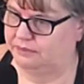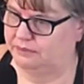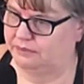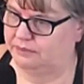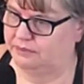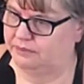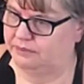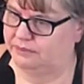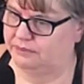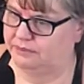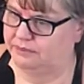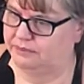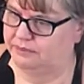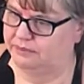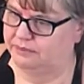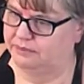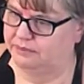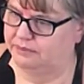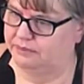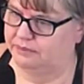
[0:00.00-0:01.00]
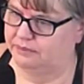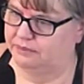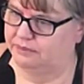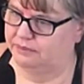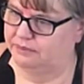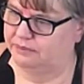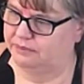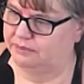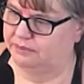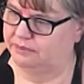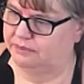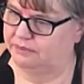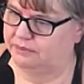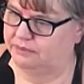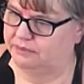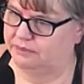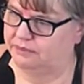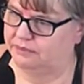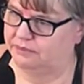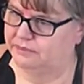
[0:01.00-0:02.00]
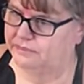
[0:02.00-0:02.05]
This person isn't speaking.